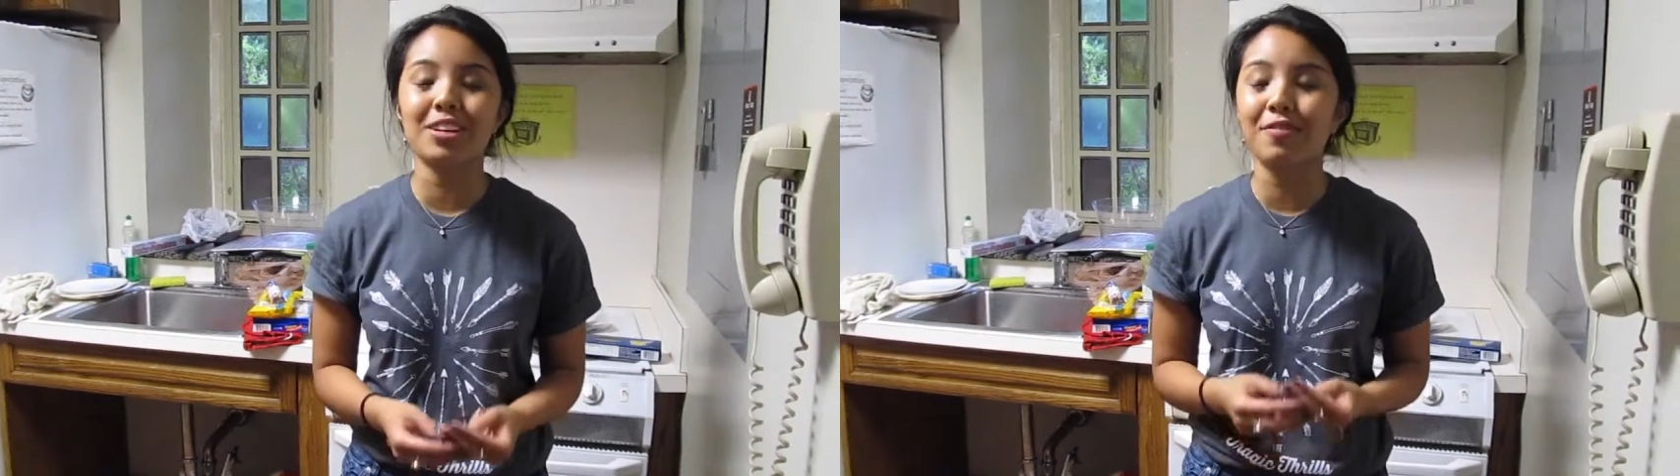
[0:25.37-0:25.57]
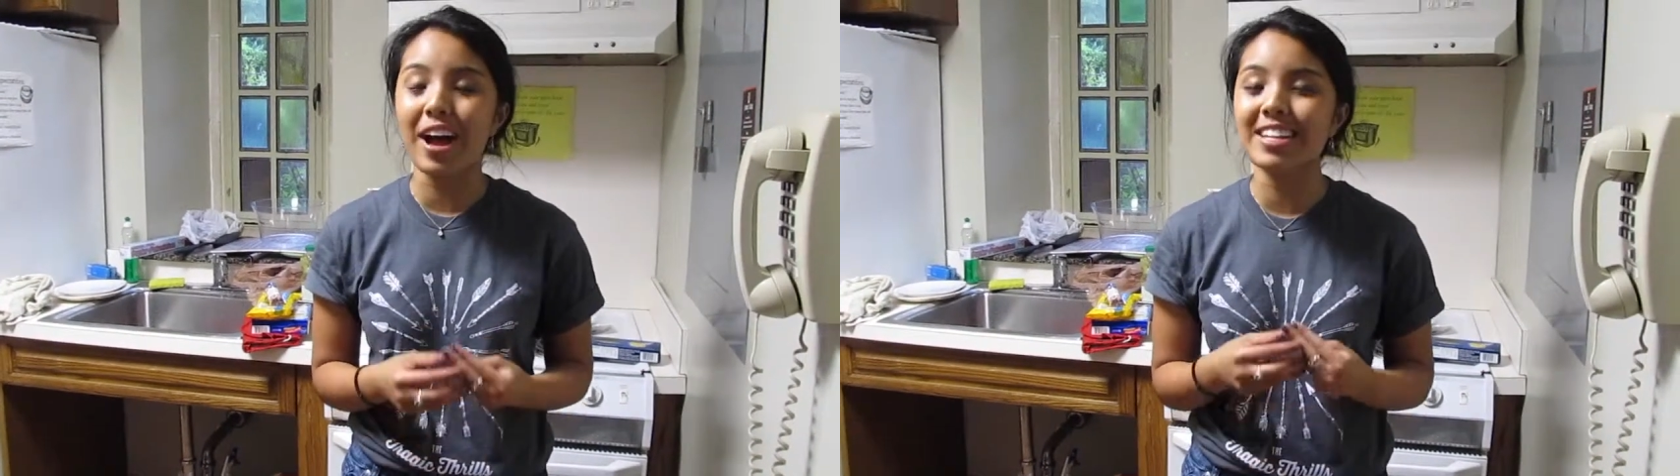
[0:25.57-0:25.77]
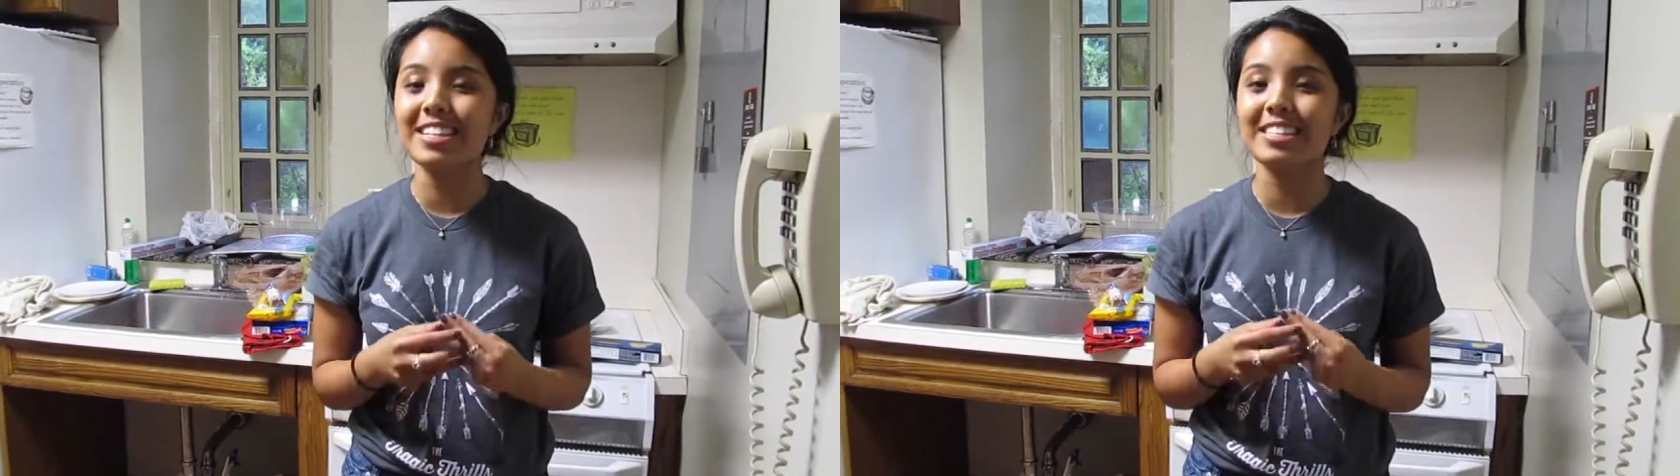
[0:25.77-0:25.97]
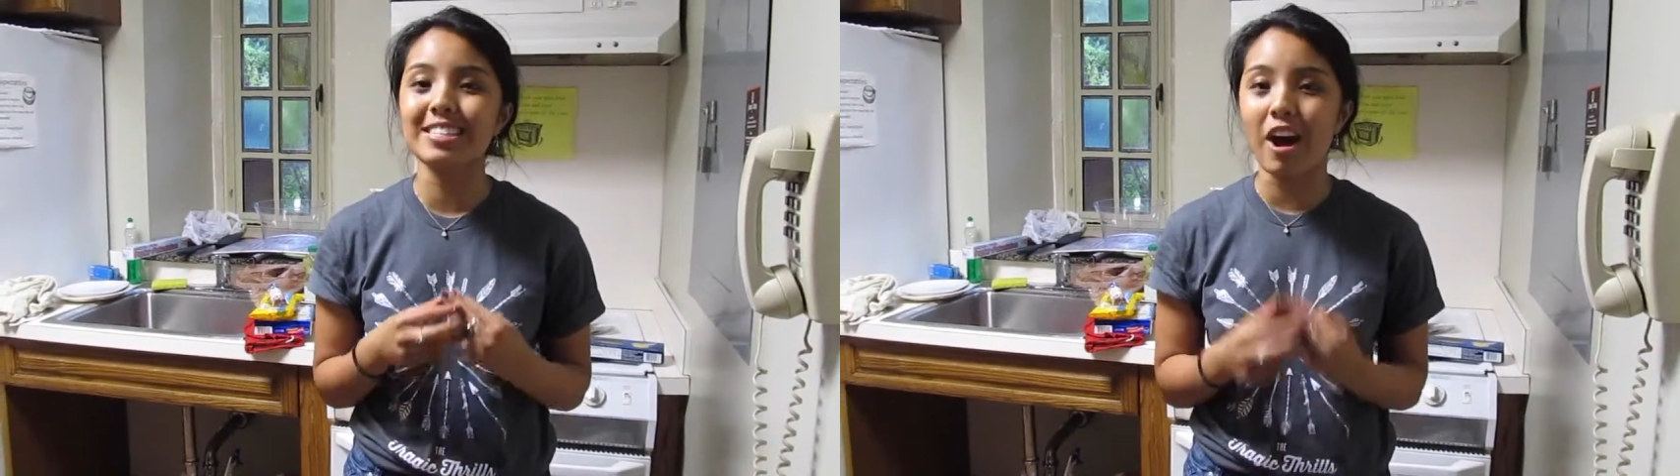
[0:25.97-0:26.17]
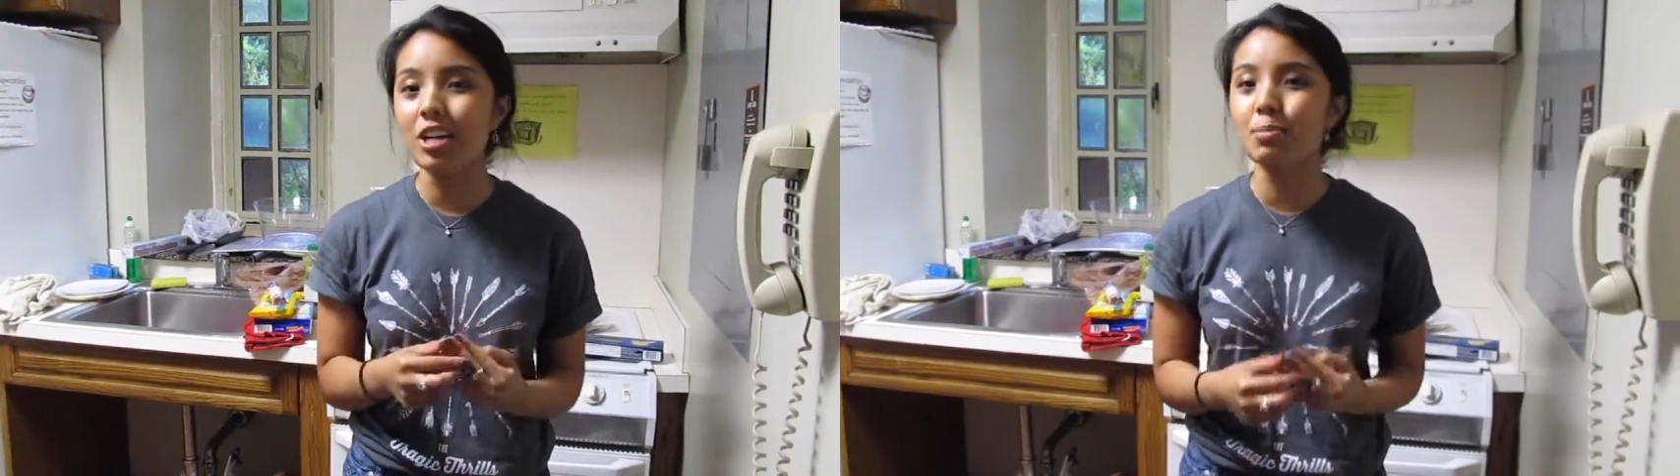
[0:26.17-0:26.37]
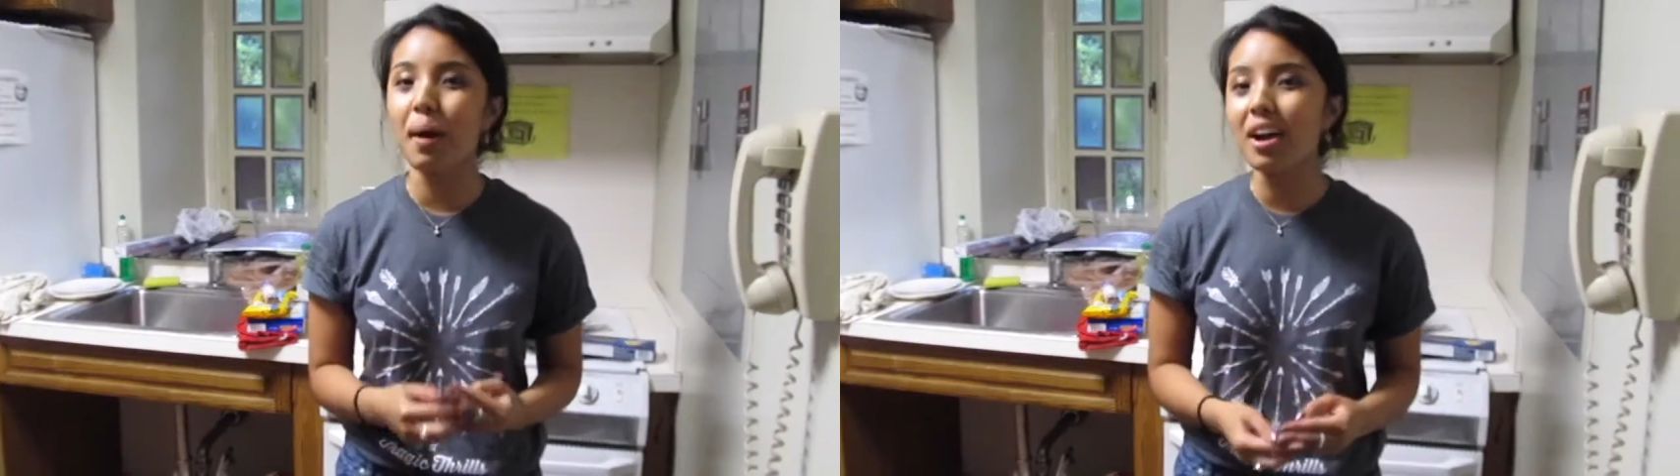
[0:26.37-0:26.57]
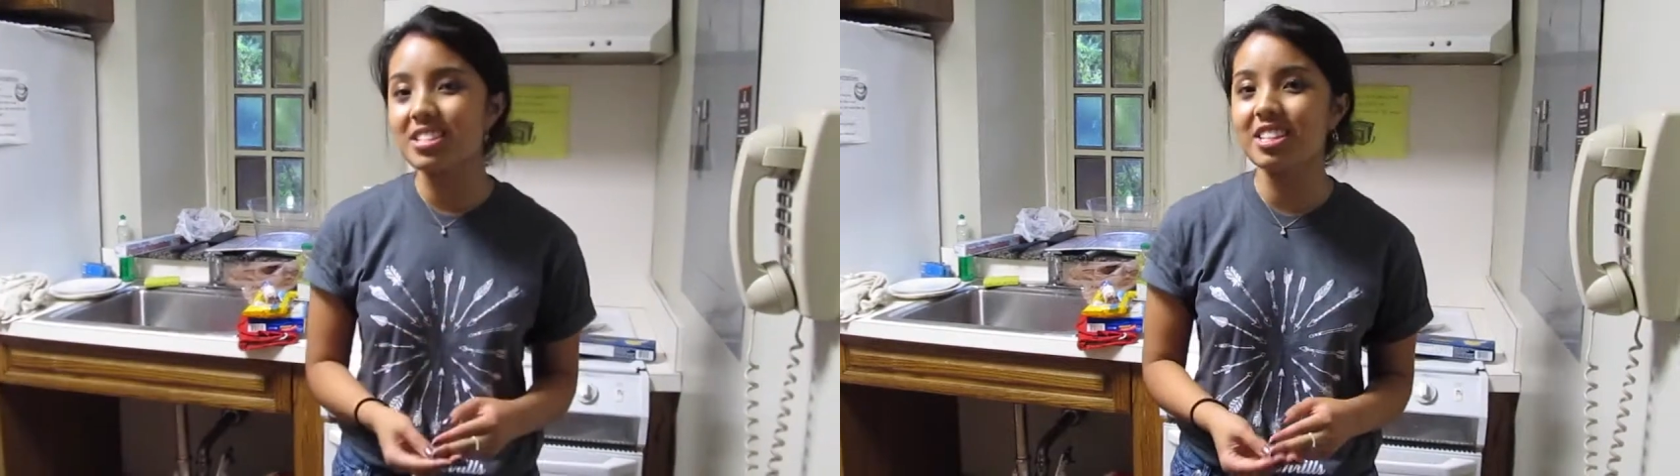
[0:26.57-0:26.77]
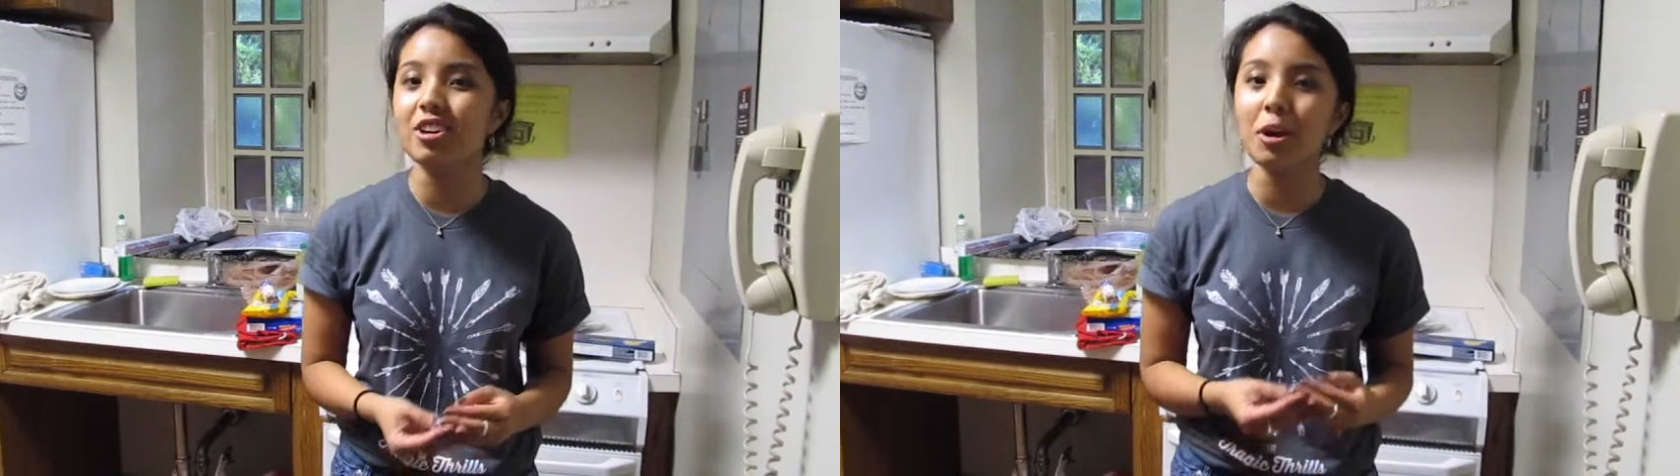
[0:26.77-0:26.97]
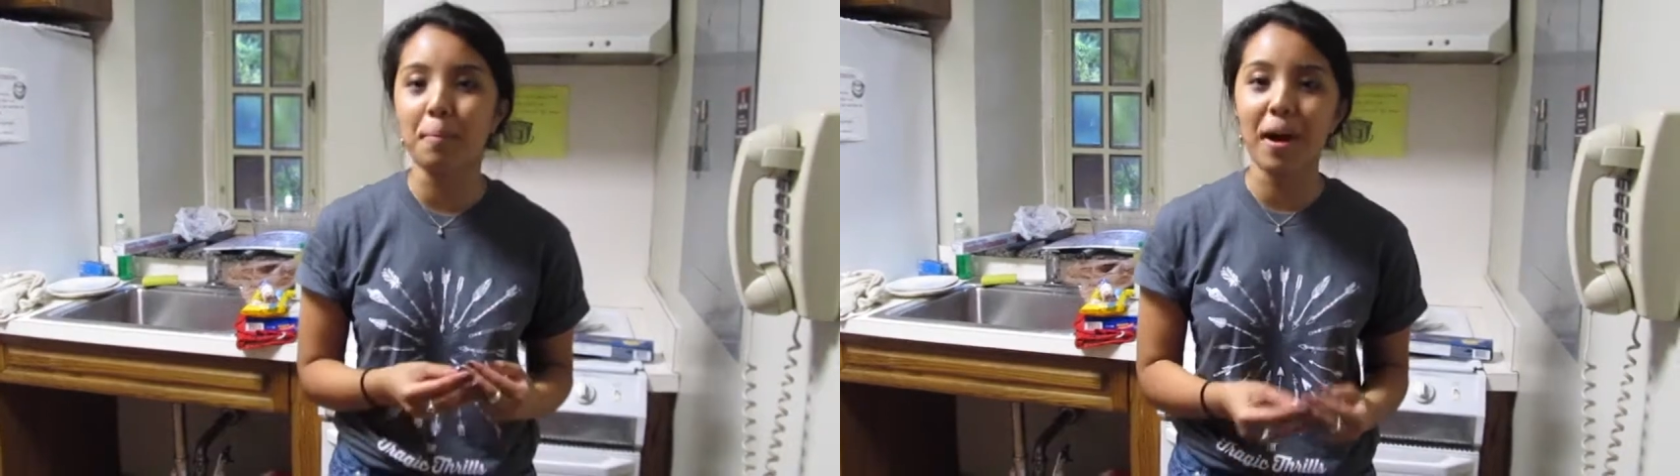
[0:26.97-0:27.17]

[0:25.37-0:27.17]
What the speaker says: to find a sauce pot to cook